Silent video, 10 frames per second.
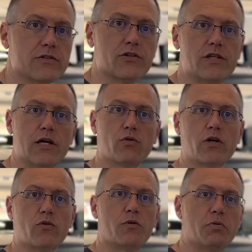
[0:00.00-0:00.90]
So today we're
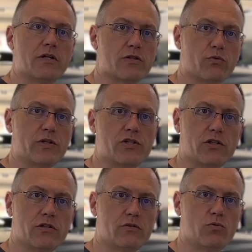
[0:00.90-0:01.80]
gonna replace the
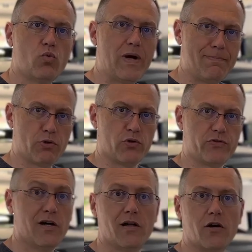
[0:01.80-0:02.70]
windshield
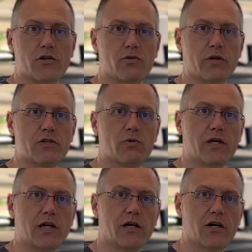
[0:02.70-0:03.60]
wipers on our
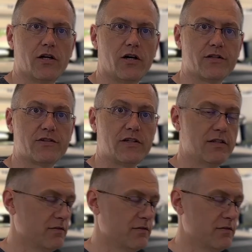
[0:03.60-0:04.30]
2020 Honda Odyssey.